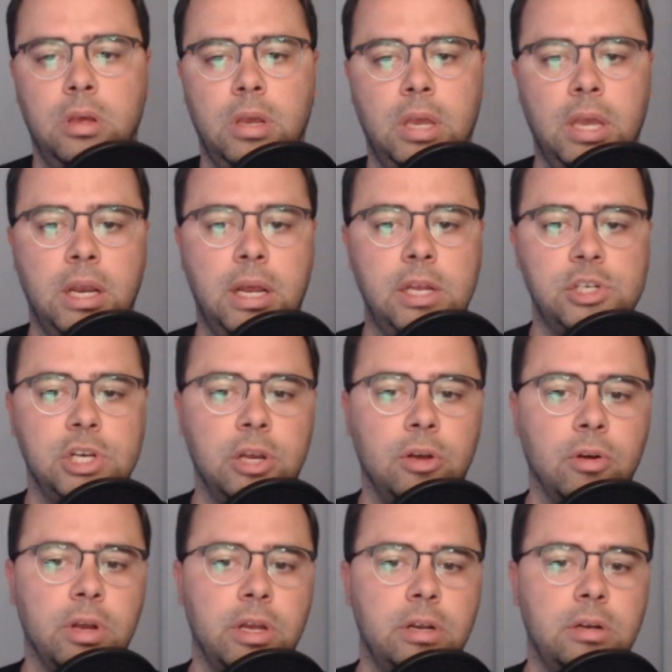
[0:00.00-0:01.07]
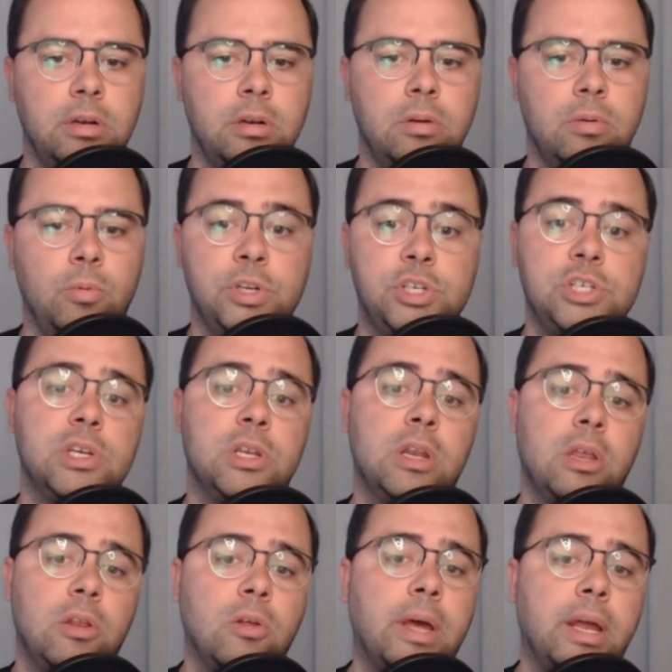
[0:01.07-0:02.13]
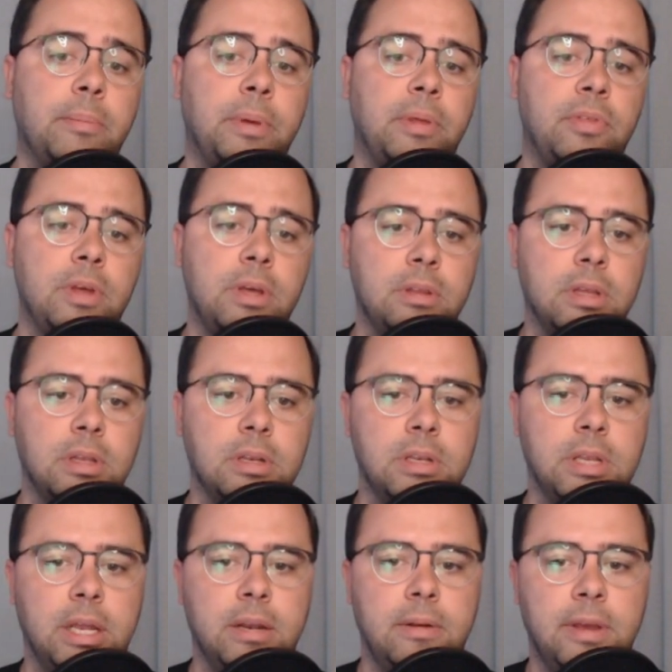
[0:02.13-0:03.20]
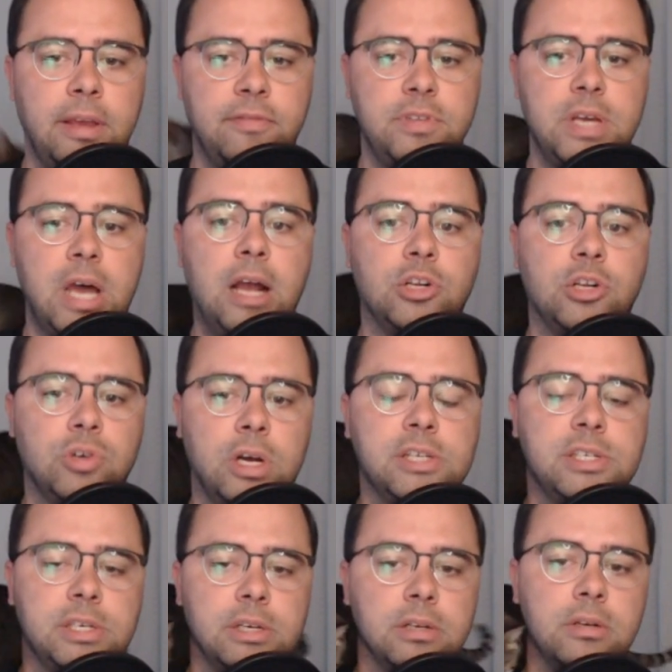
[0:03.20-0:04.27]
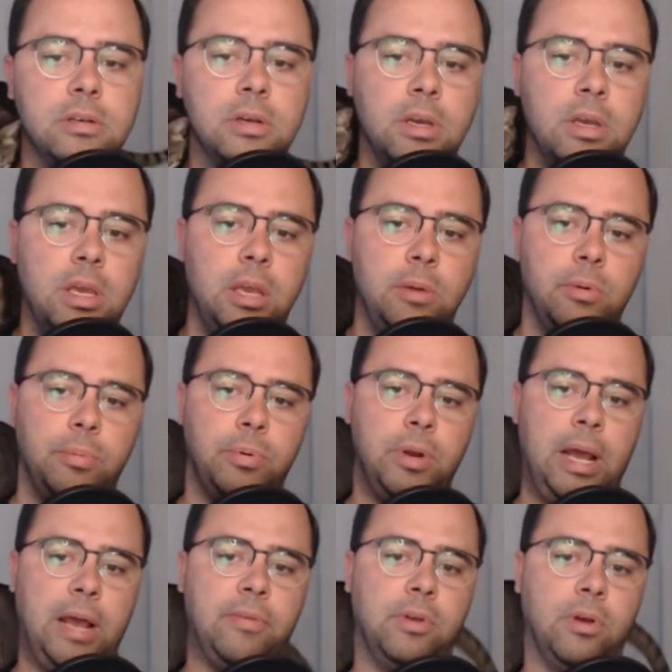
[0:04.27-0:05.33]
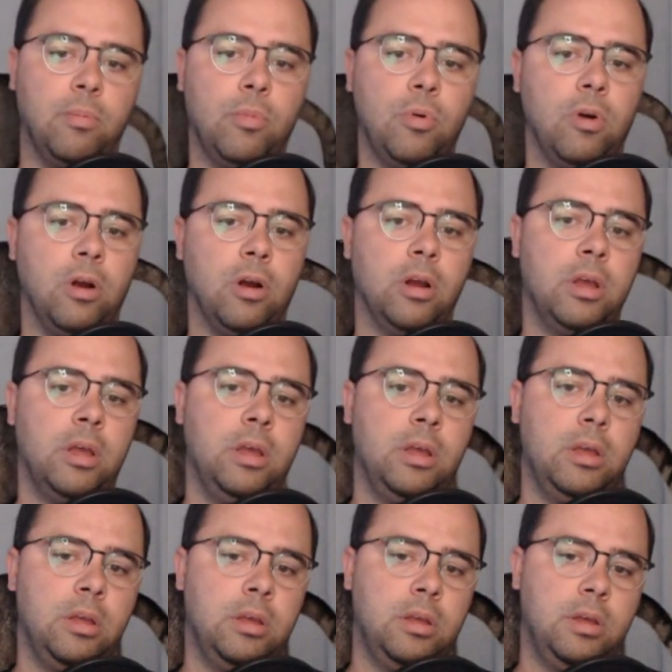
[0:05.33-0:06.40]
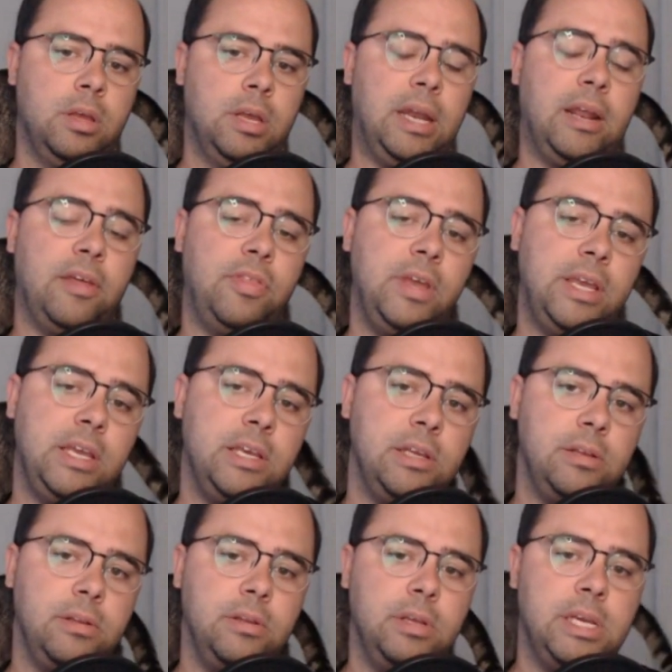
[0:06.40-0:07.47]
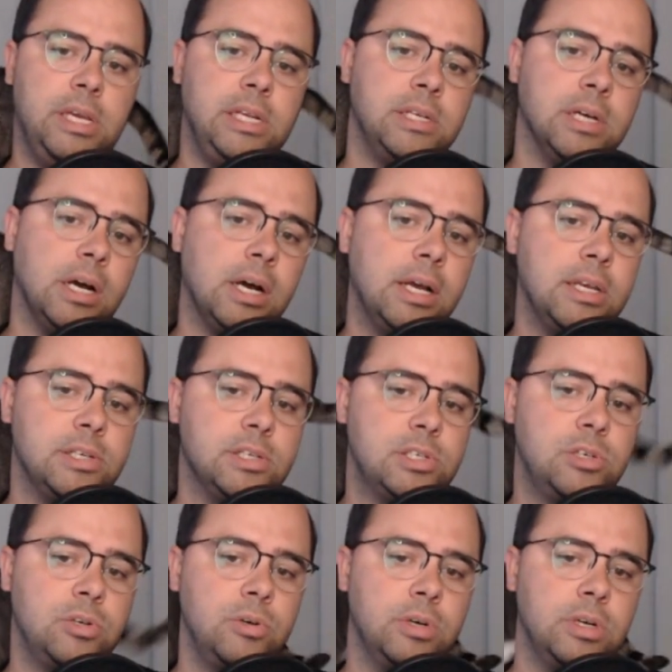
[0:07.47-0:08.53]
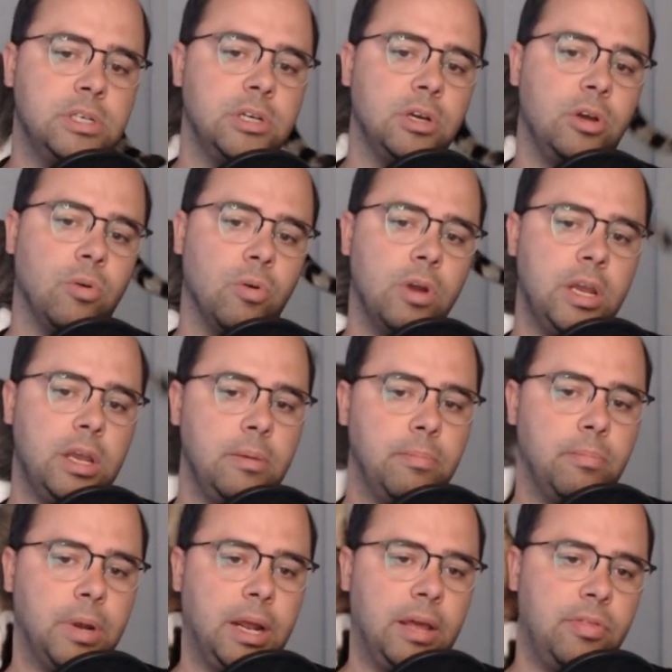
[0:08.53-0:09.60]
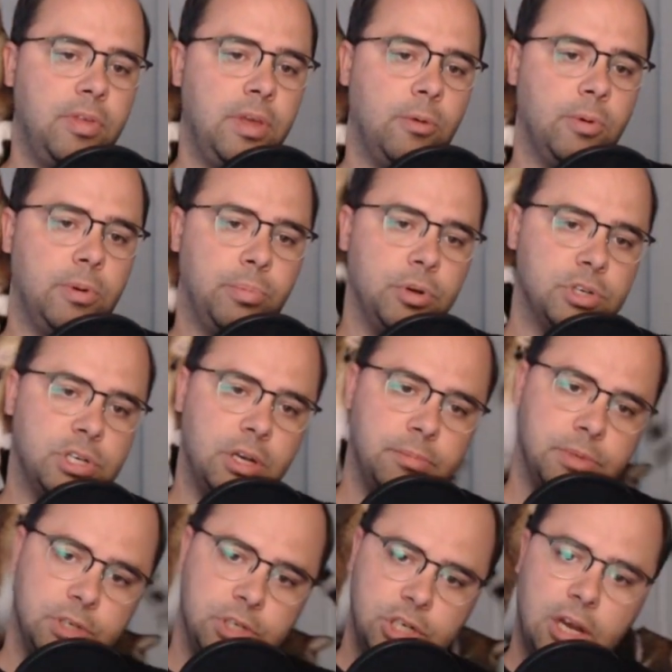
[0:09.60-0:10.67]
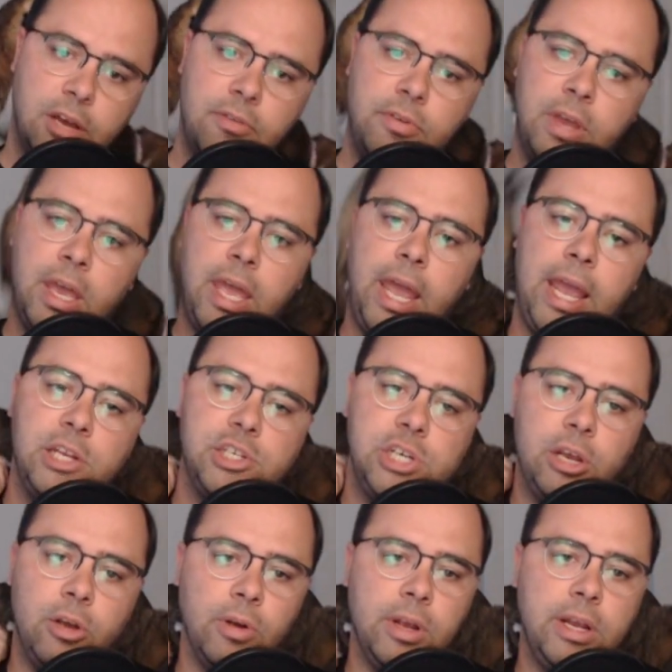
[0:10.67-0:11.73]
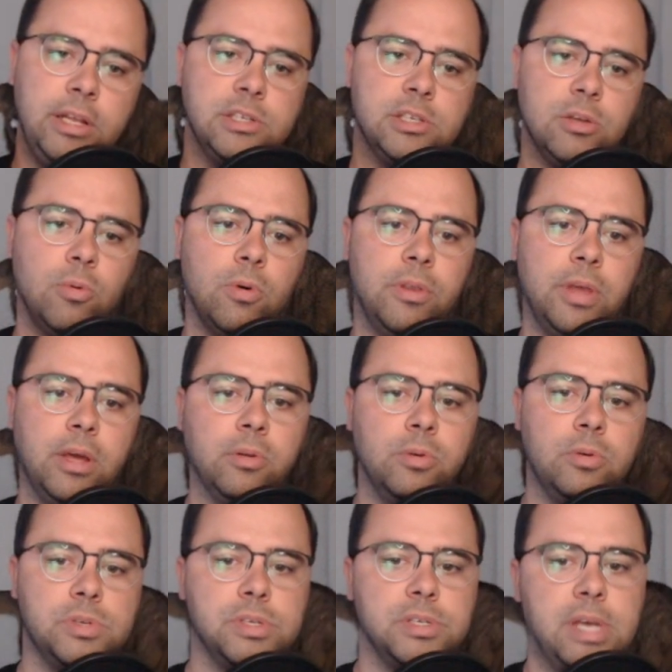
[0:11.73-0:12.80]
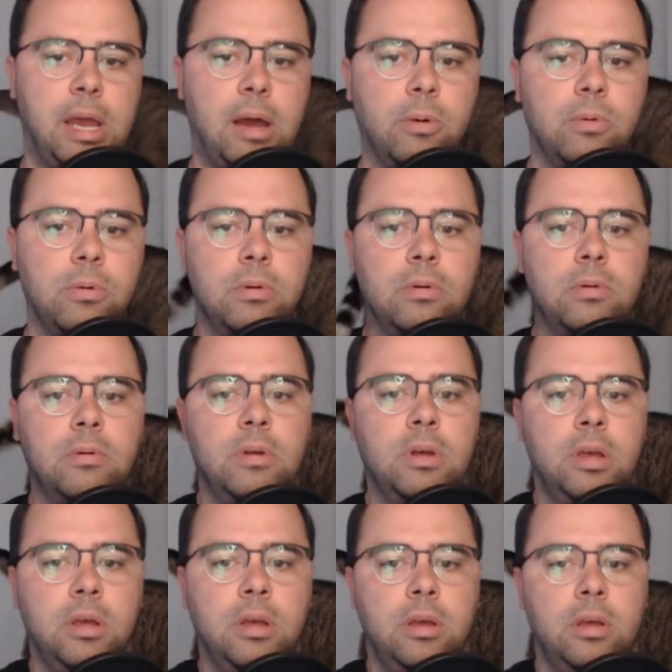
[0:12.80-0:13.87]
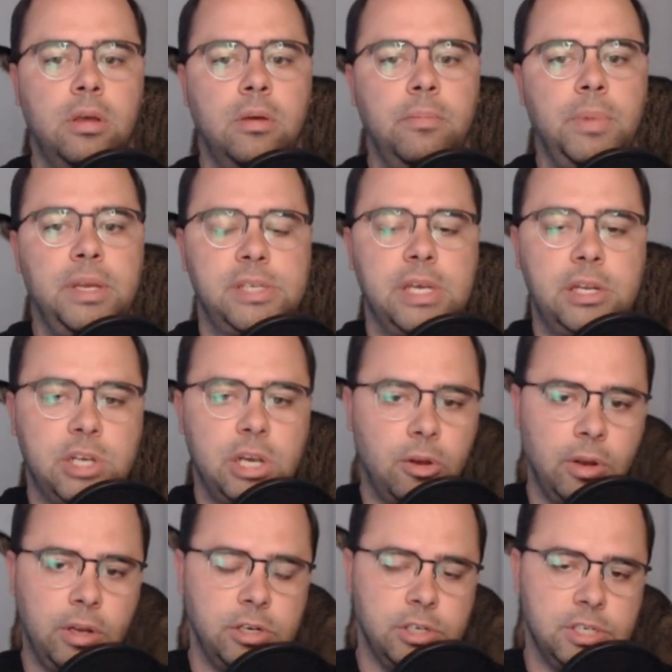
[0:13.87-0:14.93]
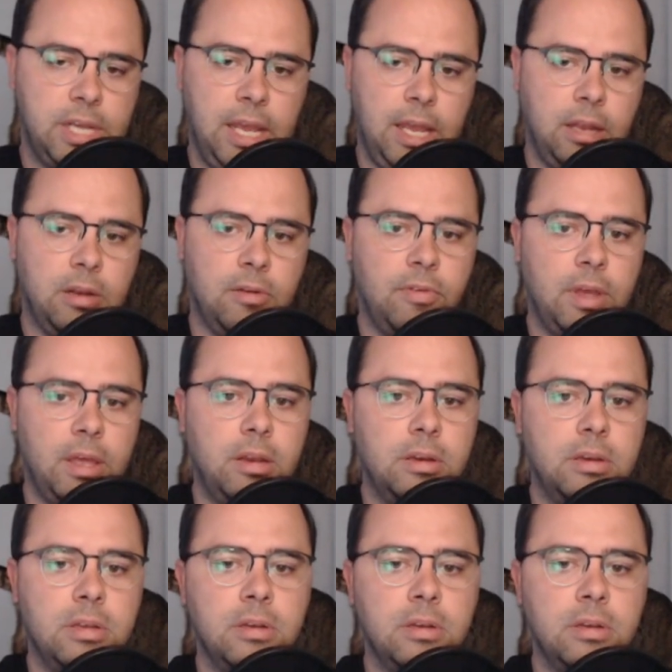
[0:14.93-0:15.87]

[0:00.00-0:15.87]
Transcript: and AJ Green, which is another lineup I think that if Doc trusted, he would put out there more. And I think he does to a degree, but I think when push comes to shove, AJ Green's the one that loses out, because AJ Green just can't defend